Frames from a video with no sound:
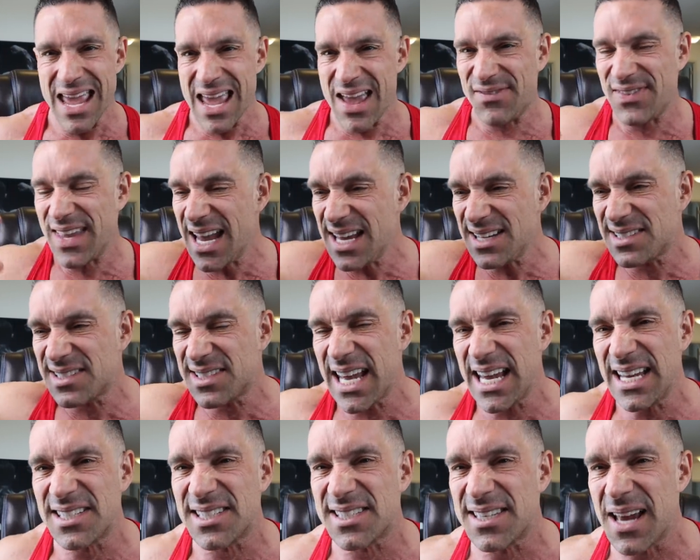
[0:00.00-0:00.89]
if they
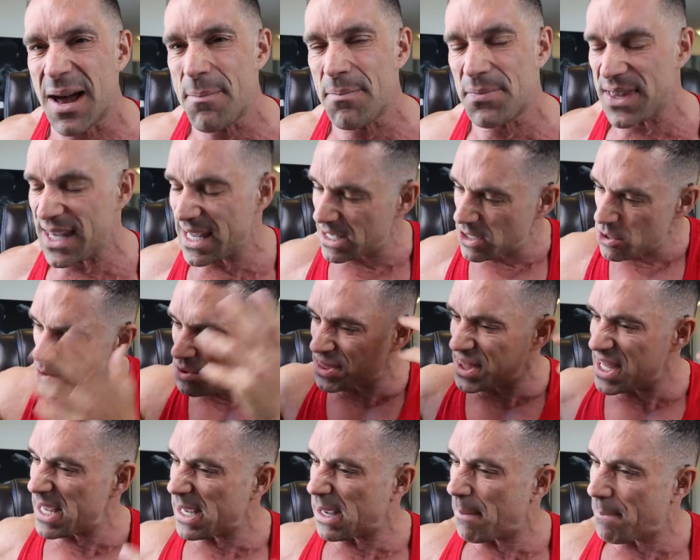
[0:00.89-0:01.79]
say something, you
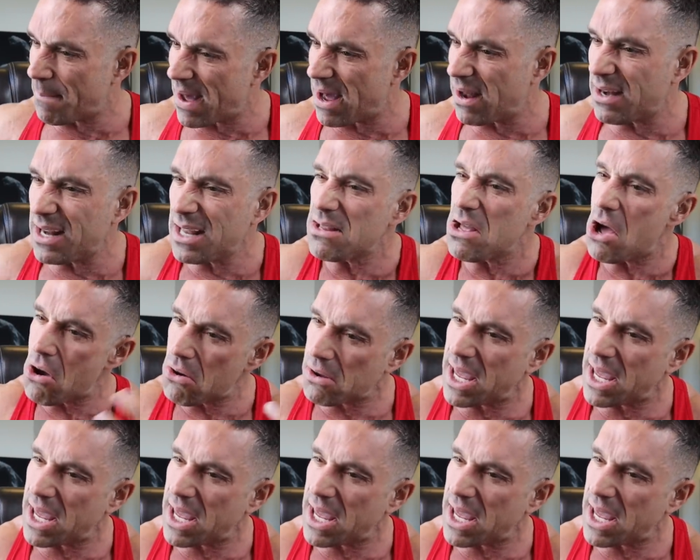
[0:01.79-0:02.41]
think about it,